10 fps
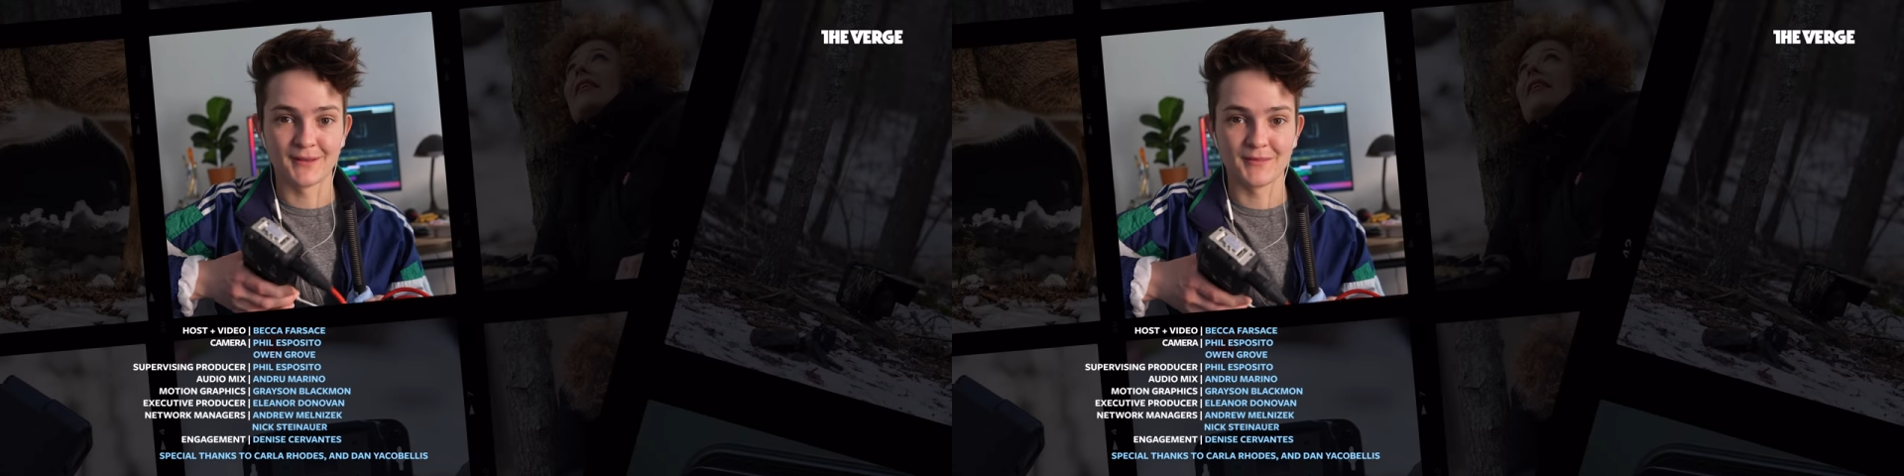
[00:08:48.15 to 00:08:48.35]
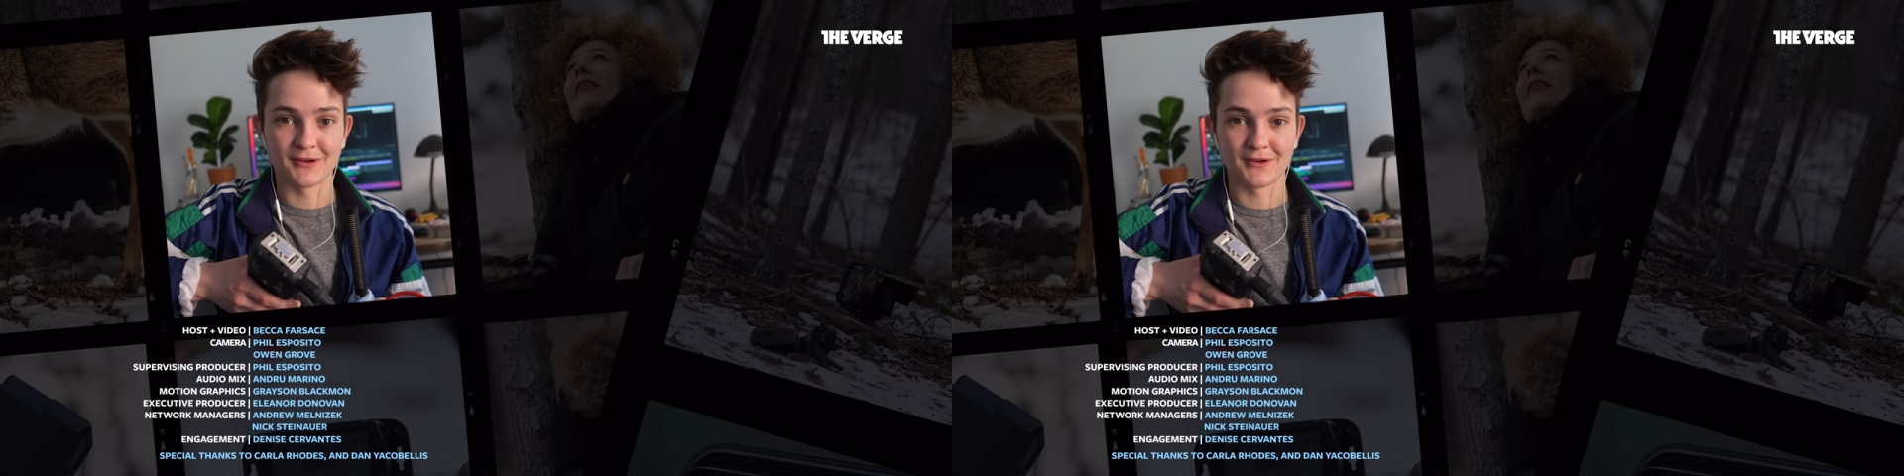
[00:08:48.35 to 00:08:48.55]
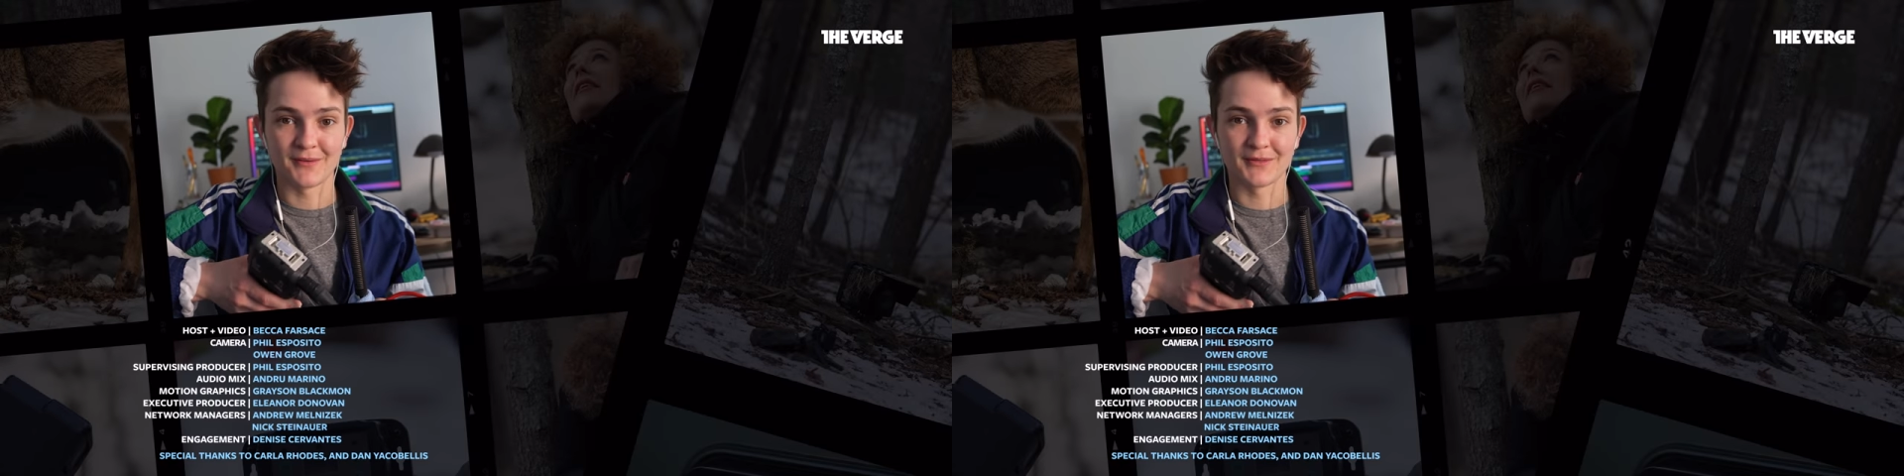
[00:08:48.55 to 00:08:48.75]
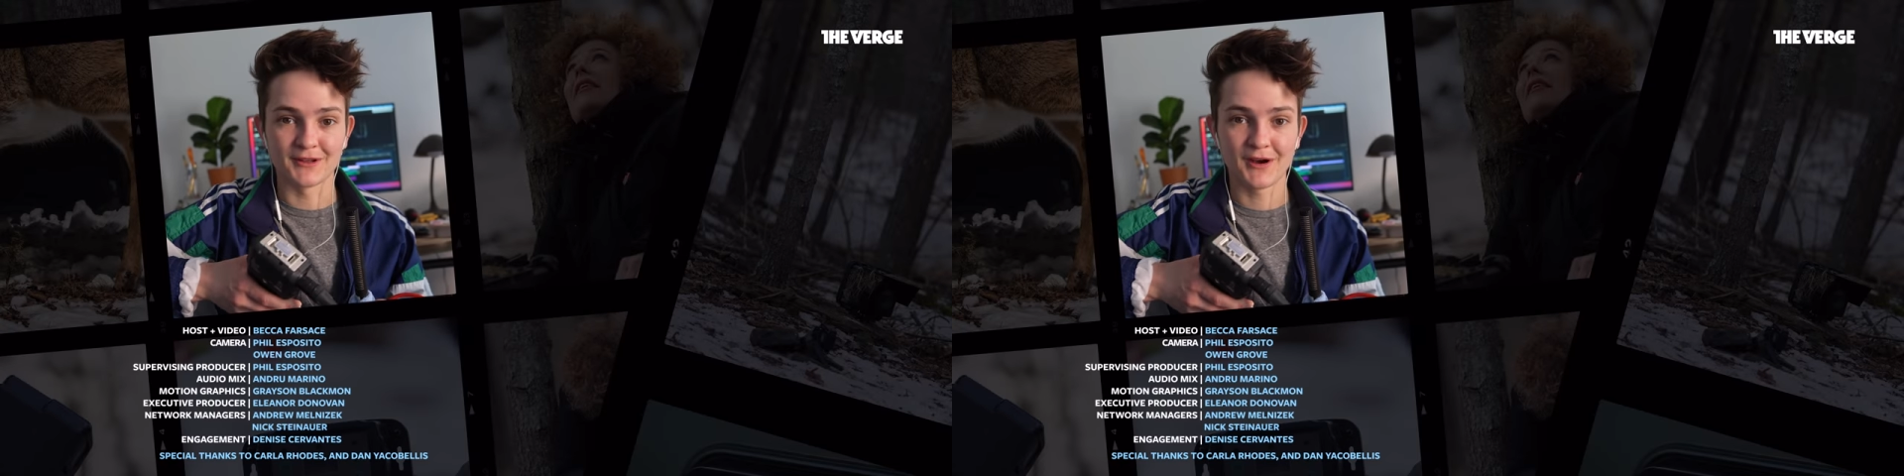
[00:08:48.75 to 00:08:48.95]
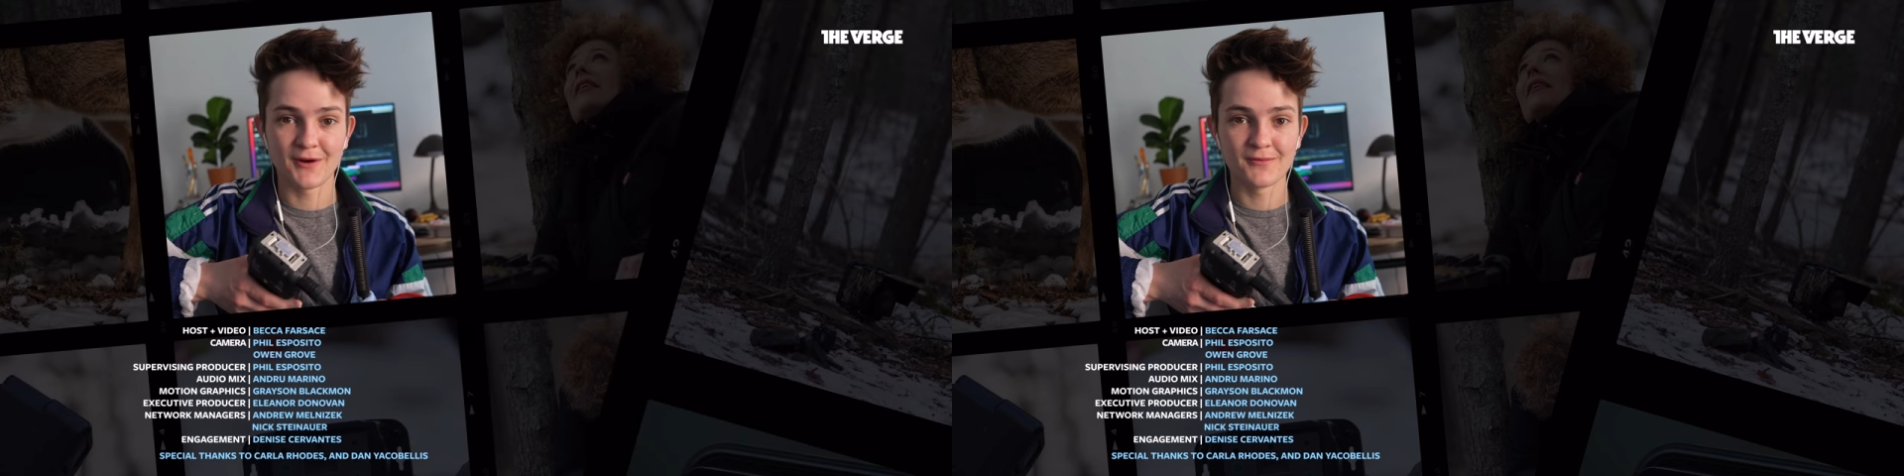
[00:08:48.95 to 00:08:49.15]
Let me know down
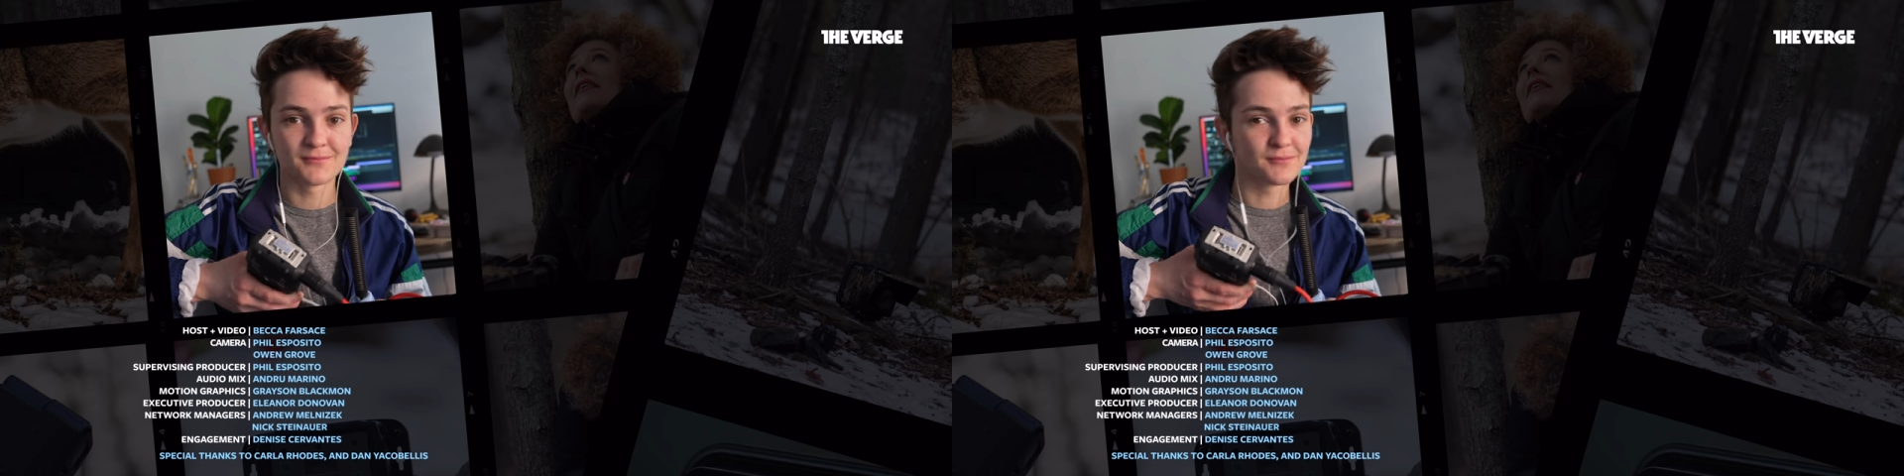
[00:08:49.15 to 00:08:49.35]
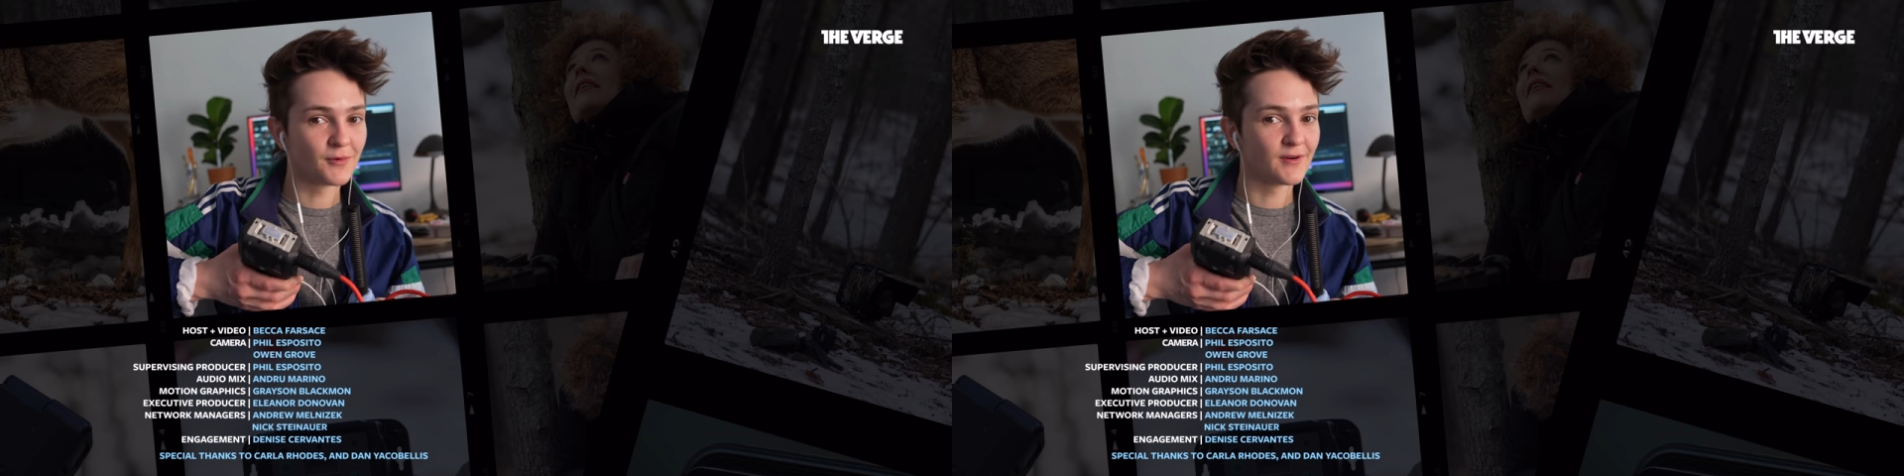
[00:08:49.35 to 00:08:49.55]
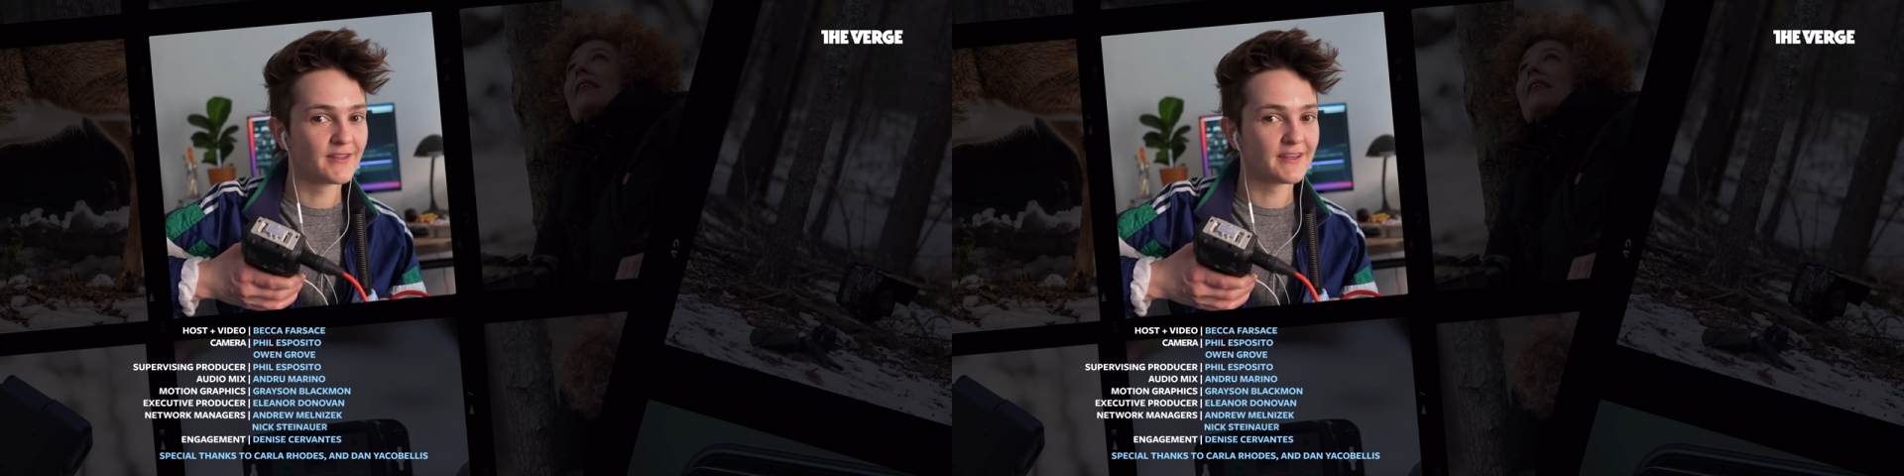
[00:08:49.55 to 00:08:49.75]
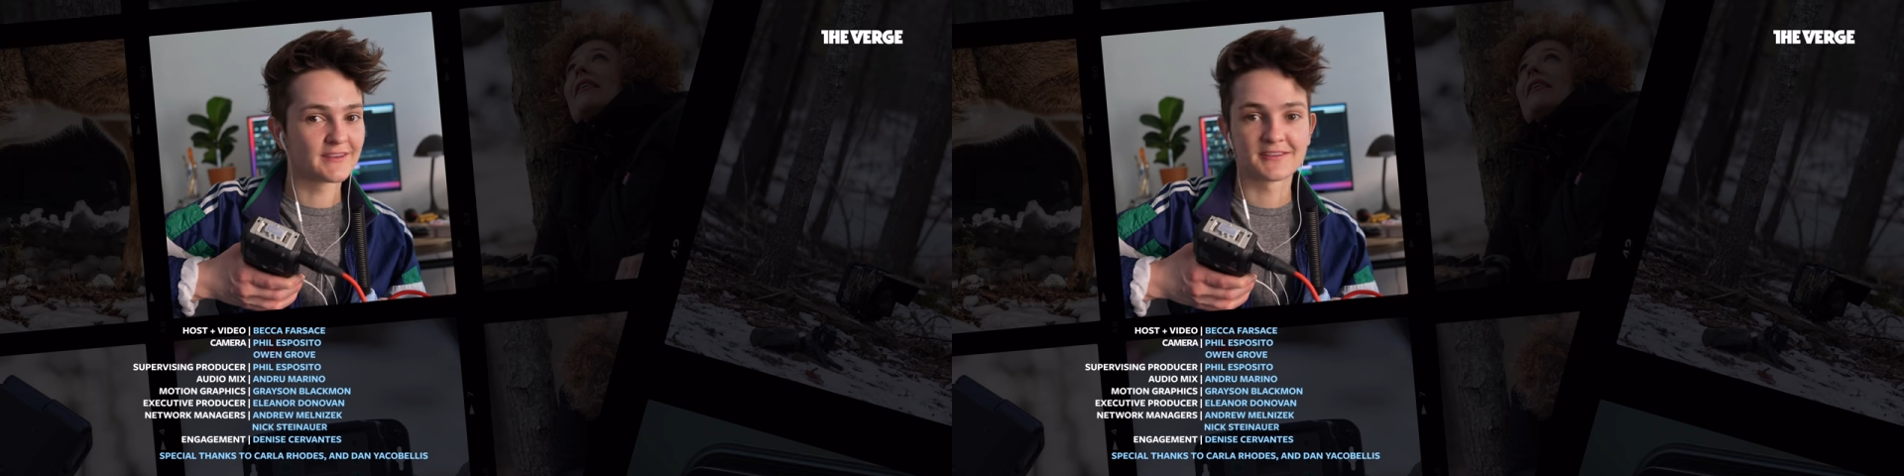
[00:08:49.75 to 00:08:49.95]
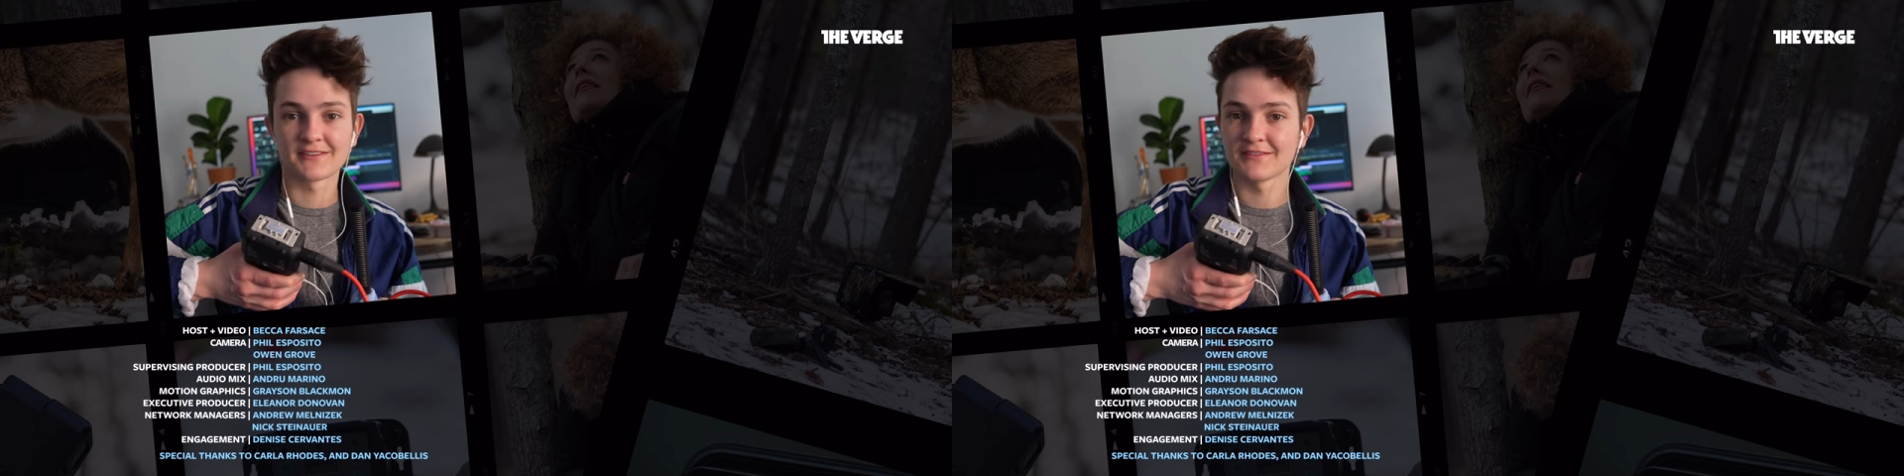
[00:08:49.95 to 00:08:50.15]
below. More of
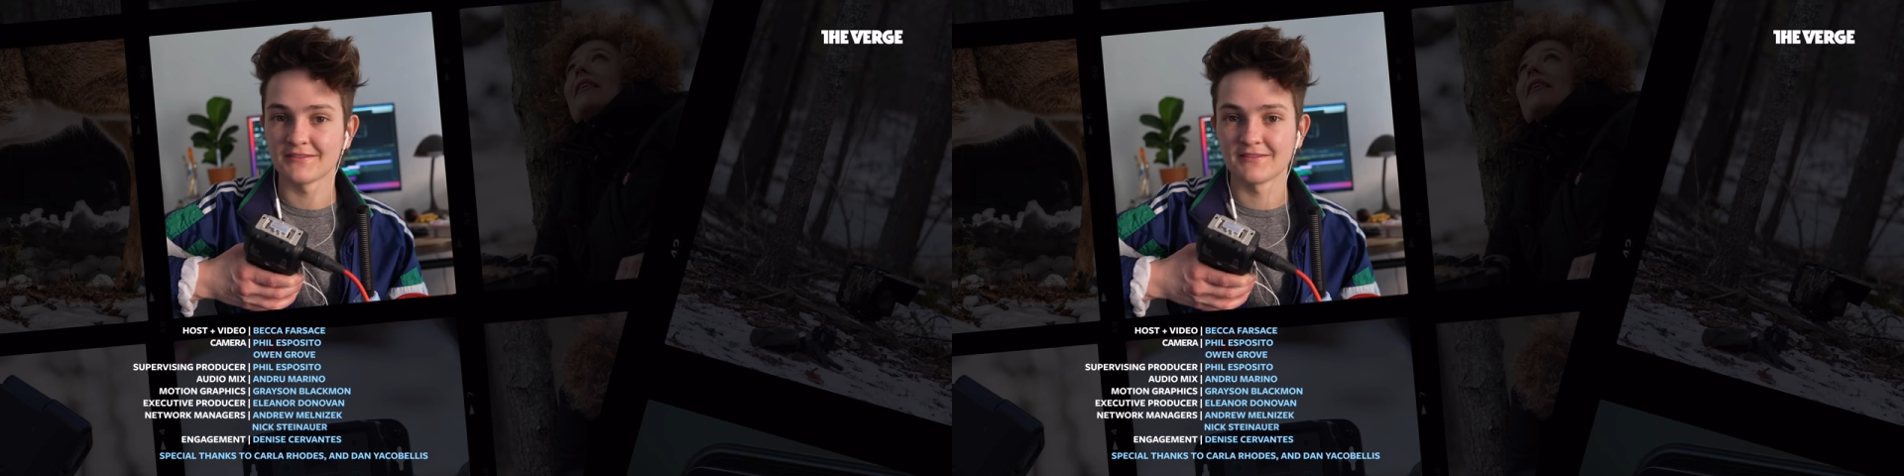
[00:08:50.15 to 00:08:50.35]
this.